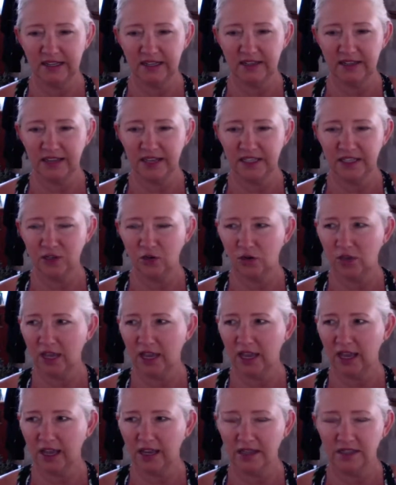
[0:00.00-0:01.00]
that's
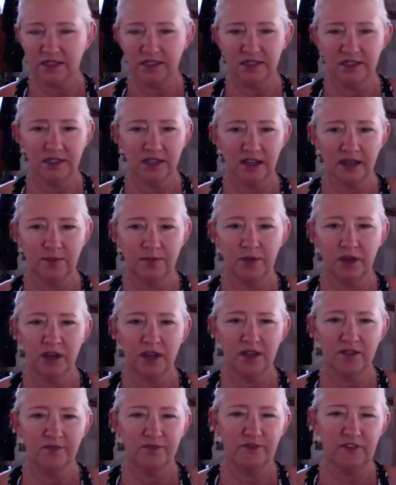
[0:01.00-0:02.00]
okay. It doesn't. I'm
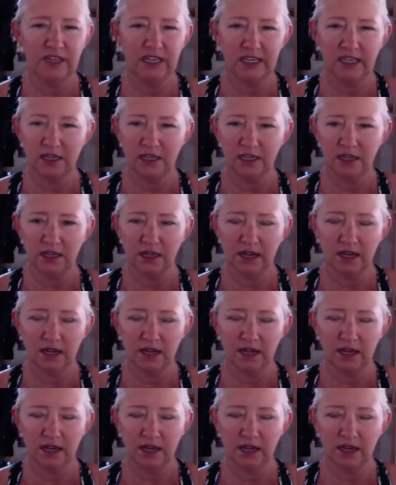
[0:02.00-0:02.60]
not vegan.